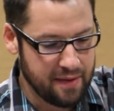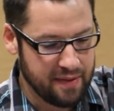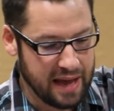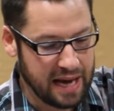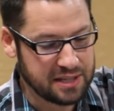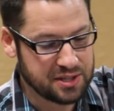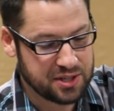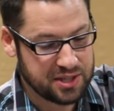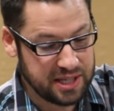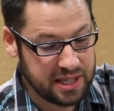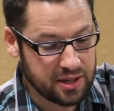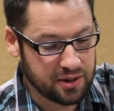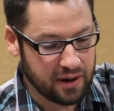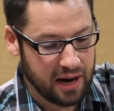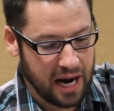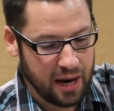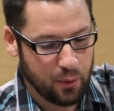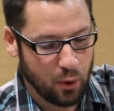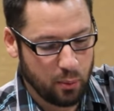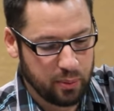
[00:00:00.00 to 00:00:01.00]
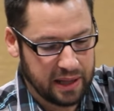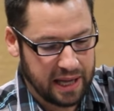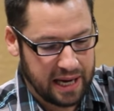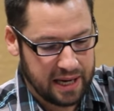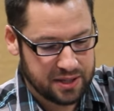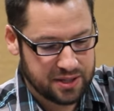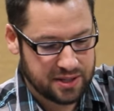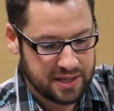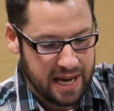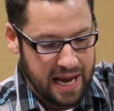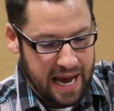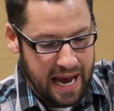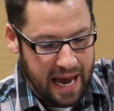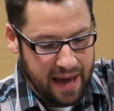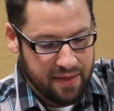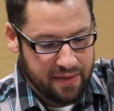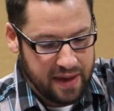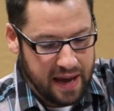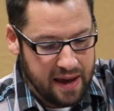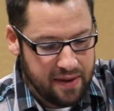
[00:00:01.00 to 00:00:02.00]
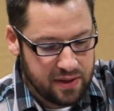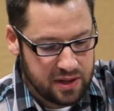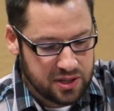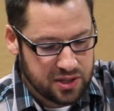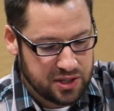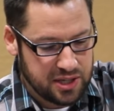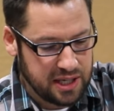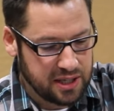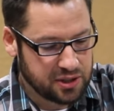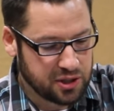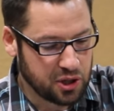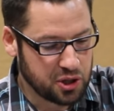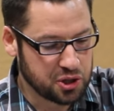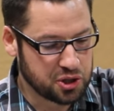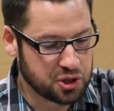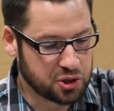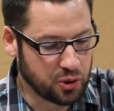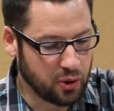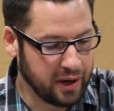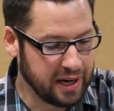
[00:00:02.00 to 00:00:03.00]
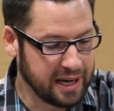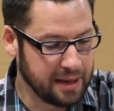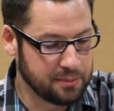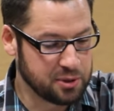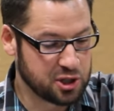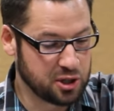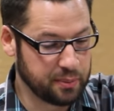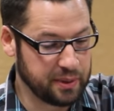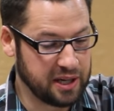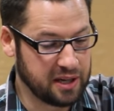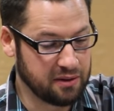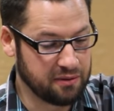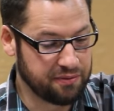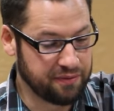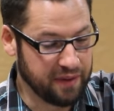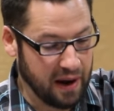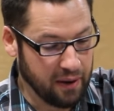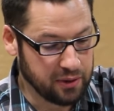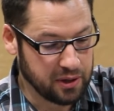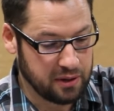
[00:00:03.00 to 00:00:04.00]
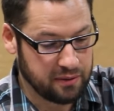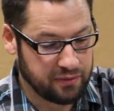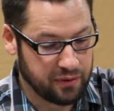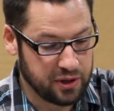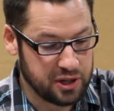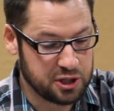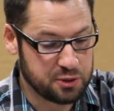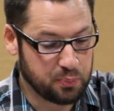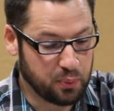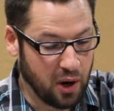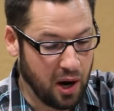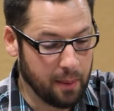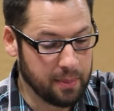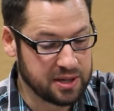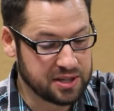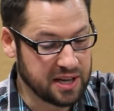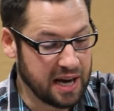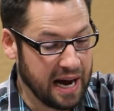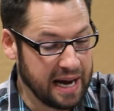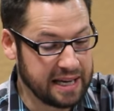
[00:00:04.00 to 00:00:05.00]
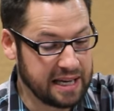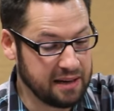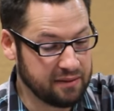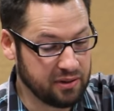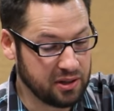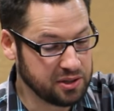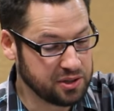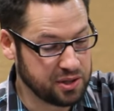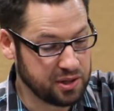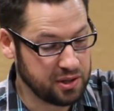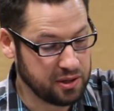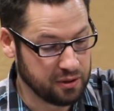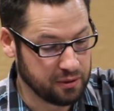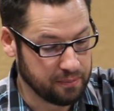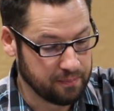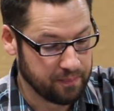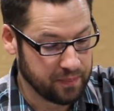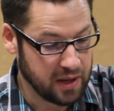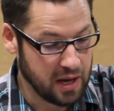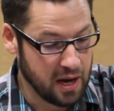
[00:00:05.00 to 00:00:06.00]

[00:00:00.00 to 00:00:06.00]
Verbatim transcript: That seer I will bless, and they that seek to destroy him shall be confounded, for this promise I give unto you.